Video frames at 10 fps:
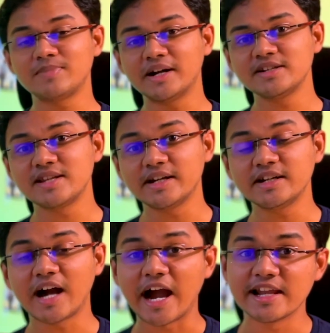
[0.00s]
part is that
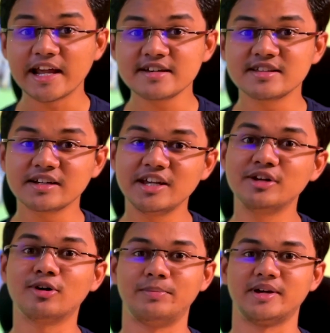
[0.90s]
it highlights the key
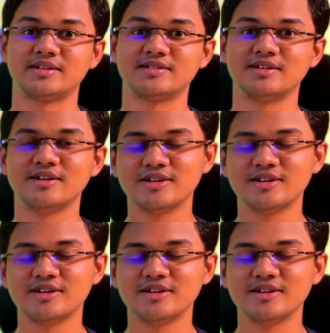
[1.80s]
topics.